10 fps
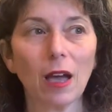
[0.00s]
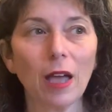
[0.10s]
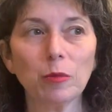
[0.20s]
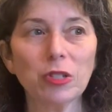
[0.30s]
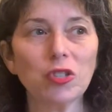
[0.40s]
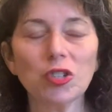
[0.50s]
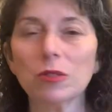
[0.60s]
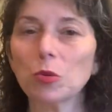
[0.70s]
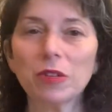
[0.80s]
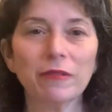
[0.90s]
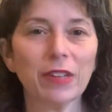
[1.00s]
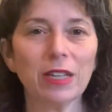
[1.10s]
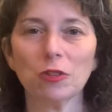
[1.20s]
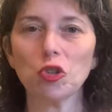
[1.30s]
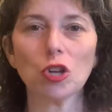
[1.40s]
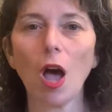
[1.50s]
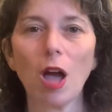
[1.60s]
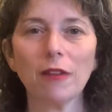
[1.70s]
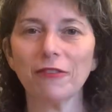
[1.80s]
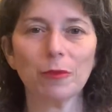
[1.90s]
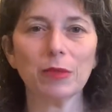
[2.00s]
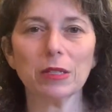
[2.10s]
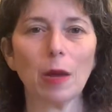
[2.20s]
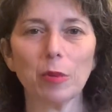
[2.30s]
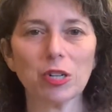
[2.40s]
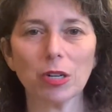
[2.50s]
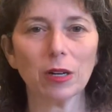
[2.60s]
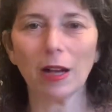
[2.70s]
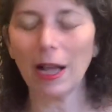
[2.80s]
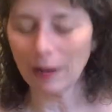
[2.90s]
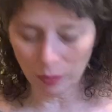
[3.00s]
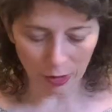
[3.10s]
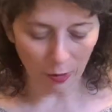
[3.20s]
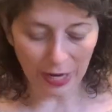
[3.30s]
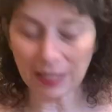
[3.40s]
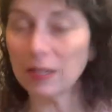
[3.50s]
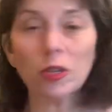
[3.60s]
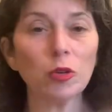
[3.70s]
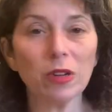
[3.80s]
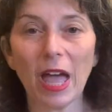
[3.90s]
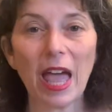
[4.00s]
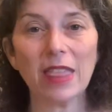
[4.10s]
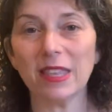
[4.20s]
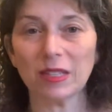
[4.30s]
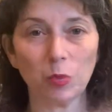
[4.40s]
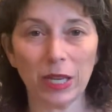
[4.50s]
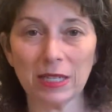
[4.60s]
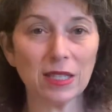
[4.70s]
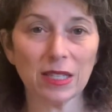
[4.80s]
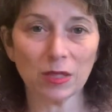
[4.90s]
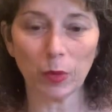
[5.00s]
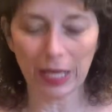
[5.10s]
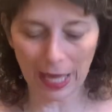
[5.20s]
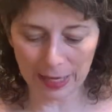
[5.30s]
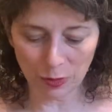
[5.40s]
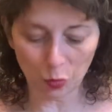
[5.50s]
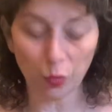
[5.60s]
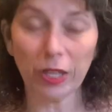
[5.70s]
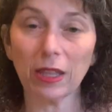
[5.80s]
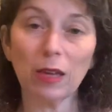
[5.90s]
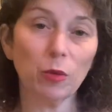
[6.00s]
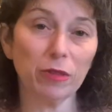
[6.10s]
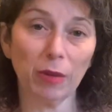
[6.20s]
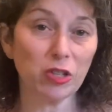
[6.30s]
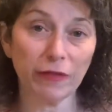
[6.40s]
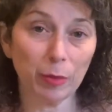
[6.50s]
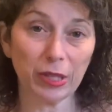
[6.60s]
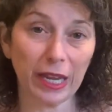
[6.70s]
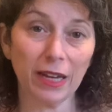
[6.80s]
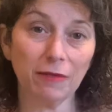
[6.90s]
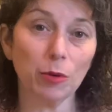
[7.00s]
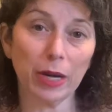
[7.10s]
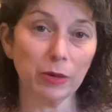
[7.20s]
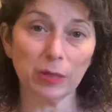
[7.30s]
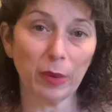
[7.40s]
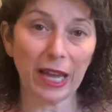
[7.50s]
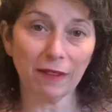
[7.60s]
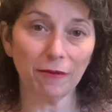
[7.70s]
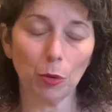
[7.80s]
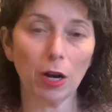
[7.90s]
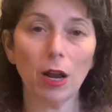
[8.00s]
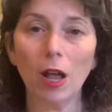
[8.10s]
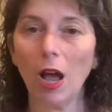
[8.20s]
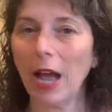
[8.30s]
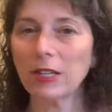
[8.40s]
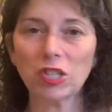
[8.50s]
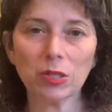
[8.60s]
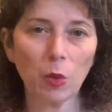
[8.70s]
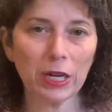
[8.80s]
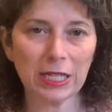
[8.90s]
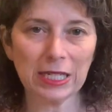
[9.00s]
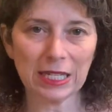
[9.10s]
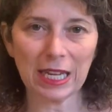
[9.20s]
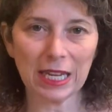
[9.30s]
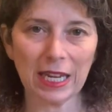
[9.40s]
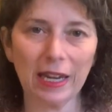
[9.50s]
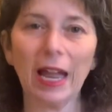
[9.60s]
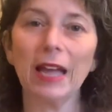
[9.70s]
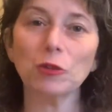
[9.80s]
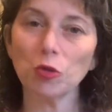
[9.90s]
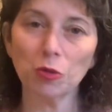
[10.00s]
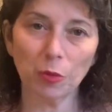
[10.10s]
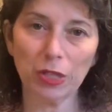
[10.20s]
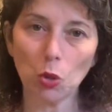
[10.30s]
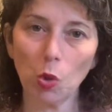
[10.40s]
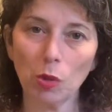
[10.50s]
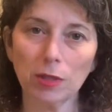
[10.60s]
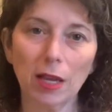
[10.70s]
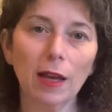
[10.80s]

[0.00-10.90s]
was just sort of in shock from the temperature. I don't know. I didn't go into this weekend really with much of a plan of what I was buying for. I just wanted to take it in. And truth be told,